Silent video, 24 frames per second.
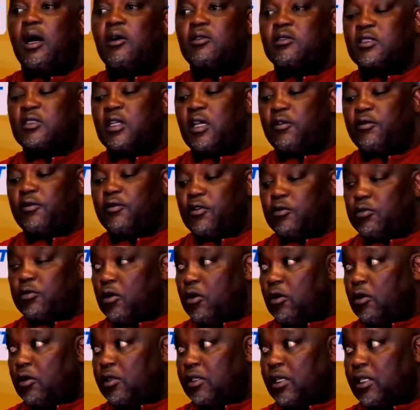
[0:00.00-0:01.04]
outside
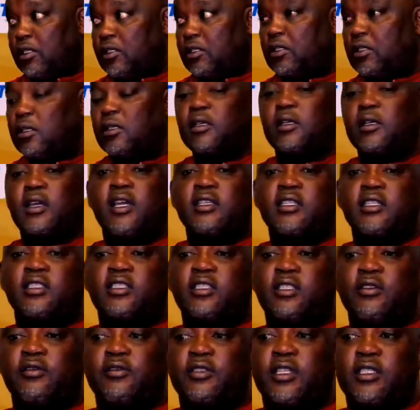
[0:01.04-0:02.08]
football that
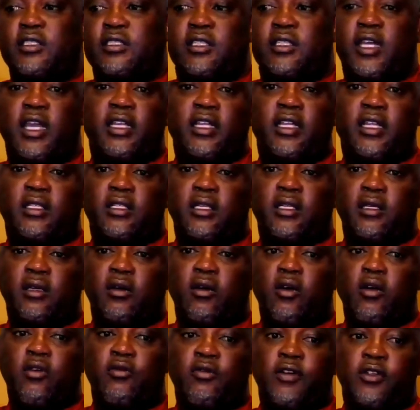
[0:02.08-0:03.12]
Kaizer Chiefs has handed
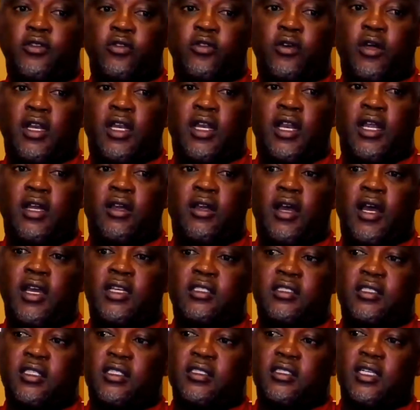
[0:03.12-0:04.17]
over to
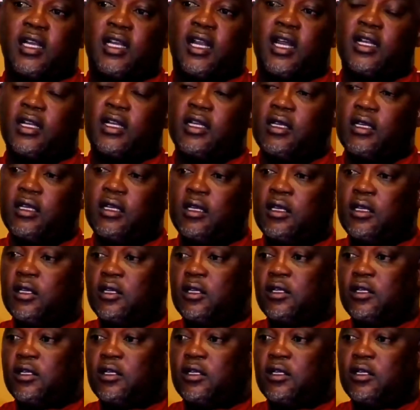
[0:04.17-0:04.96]
us as Al Ahly,